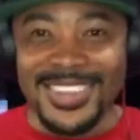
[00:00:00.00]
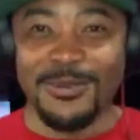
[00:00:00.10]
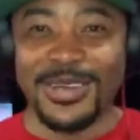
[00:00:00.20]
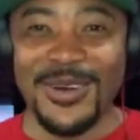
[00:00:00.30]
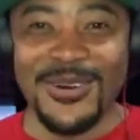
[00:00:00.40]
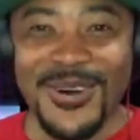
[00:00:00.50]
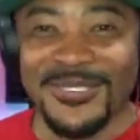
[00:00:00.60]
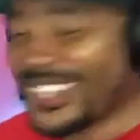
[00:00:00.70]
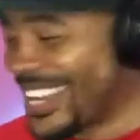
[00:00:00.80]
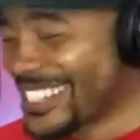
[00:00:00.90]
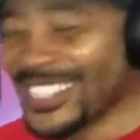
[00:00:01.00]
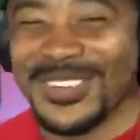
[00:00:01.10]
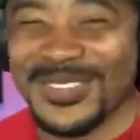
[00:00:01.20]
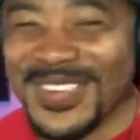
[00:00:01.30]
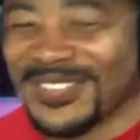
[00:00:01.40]
There we go. Hopefully that's a
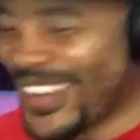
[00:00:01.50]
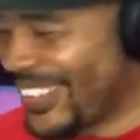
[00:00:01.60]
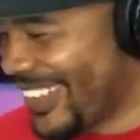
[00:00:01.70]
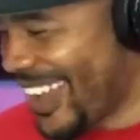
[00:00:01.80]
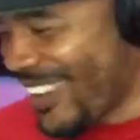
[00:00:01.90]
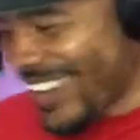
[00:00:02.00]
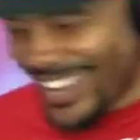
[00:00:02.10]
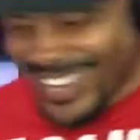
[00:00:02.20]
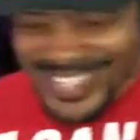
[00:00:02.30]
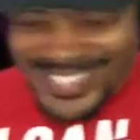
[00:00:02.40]
little bit better. Okay,